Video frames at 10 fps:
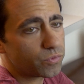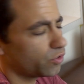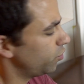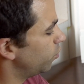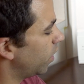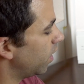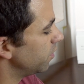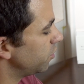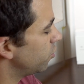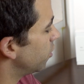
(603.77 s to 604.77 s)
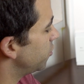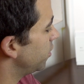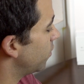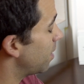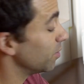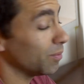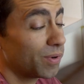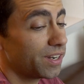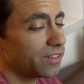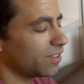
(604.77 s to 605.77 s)
to, uh, to charge this thing rapidly.
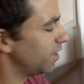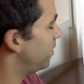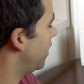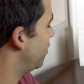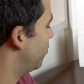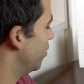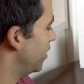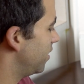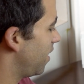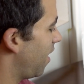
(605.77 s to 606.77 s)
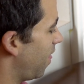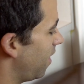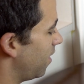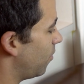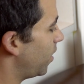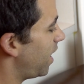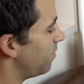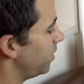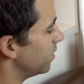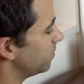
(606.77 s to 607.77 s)
But here's another test for you. What I
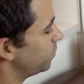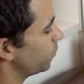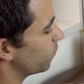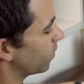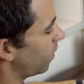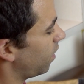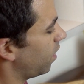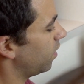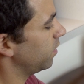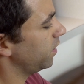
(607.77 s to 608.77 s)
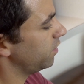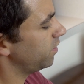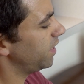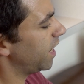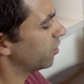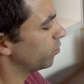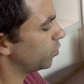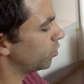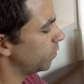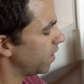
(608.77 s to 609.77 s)
have here uh, is the
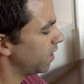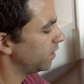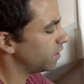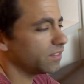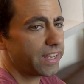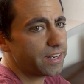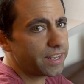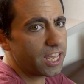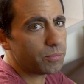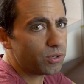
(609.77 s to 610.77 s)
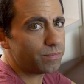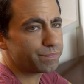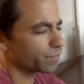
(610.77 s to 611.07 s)
actual little data cable